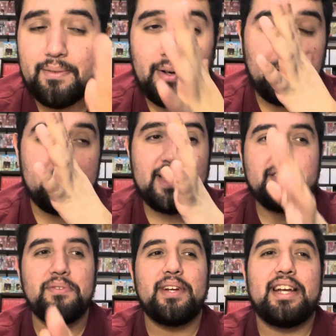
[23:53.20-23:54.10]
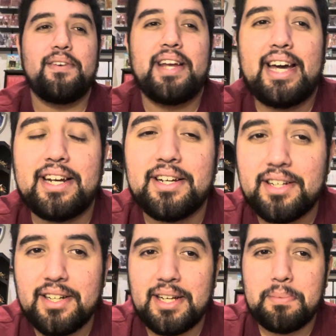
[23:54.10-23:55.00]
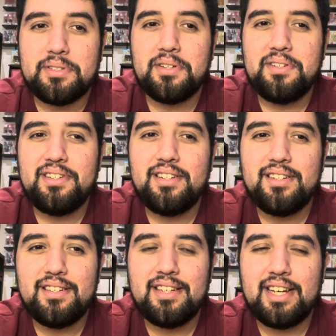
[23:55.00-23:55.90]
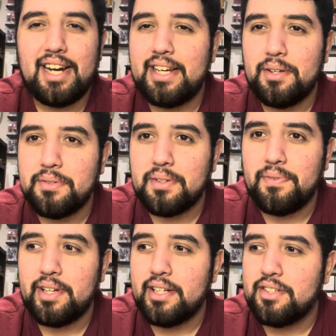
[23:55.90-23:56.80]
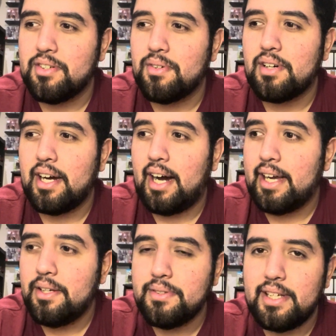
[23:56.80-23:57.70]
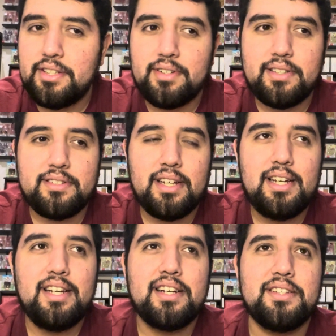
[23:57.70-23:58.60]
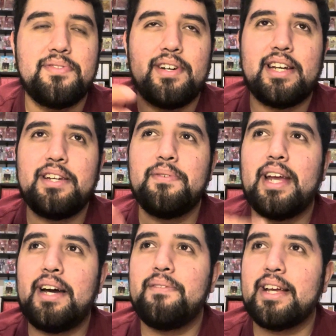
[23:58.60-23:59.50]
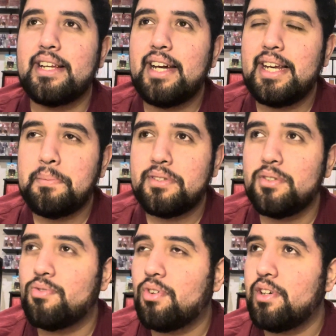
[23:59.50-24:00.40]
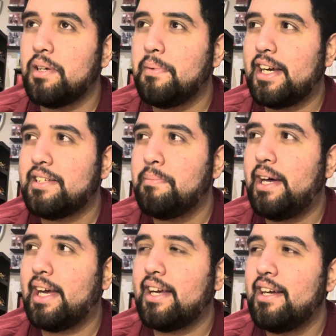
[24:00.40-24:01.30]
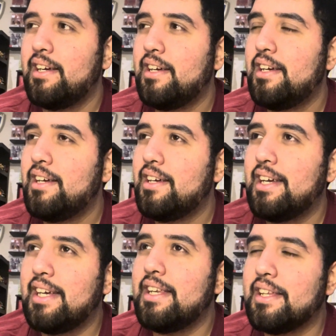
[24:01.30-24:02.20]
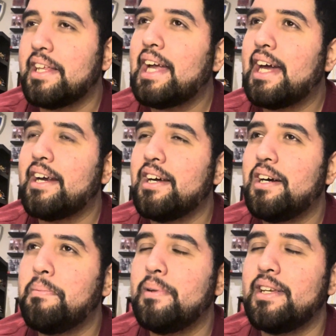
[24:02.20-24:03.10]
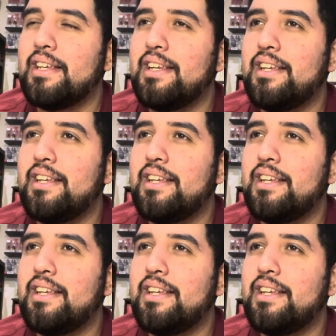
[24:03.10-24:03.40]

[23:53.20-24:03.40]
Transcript: reason we had a good episode, I'd lose the footage or I'd lose interest because fucking we have like 9 episodes recorded back to back and nothing added up, and